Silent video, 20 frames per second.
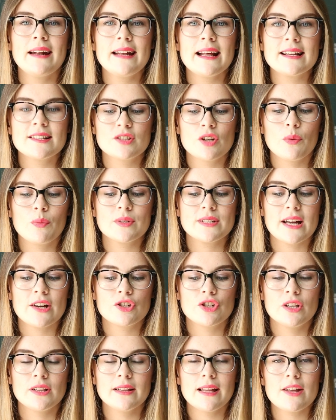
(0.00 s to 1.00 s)
our next stop was
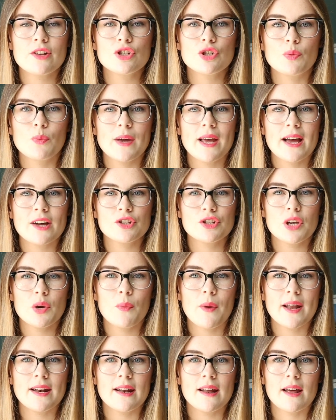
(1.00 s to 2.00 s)
actually lunch. We actually
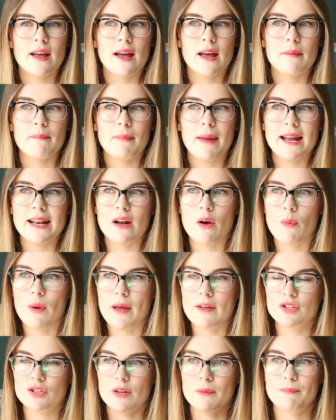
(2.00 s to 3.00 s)
went and made our
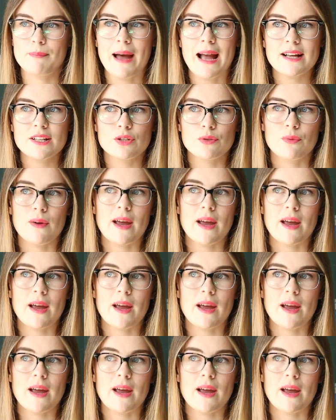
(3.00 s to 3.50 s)
way sort of back to